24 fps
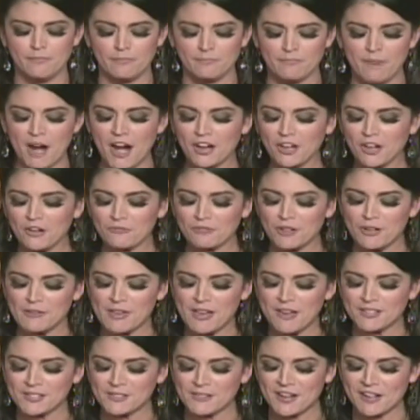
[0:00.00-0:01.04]
Marco
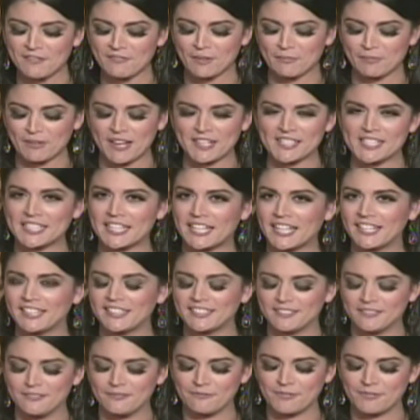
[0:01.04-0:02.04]
Rubio is running for president.